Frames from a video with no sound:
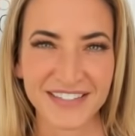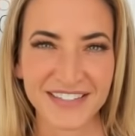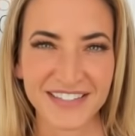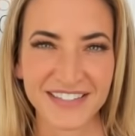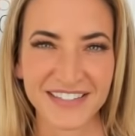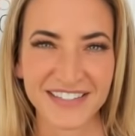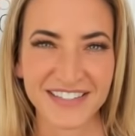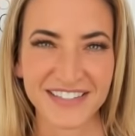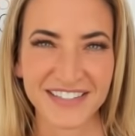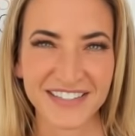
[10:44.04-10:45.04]

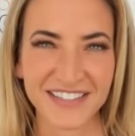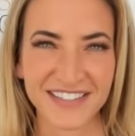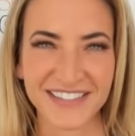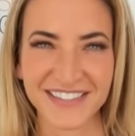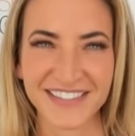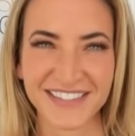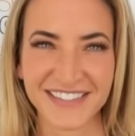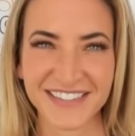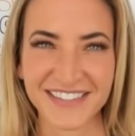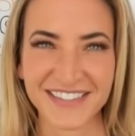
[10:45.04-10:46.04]

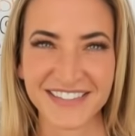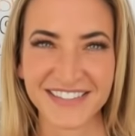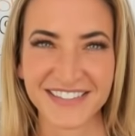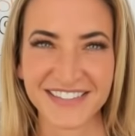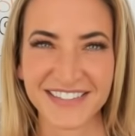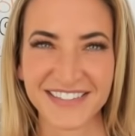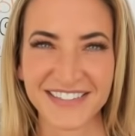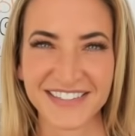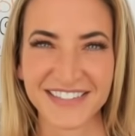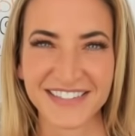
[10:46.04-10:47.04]

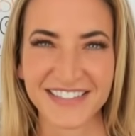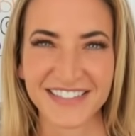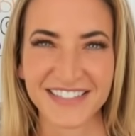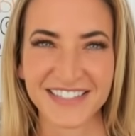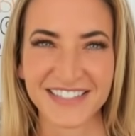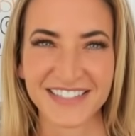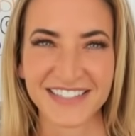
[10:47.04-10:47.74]
(silent)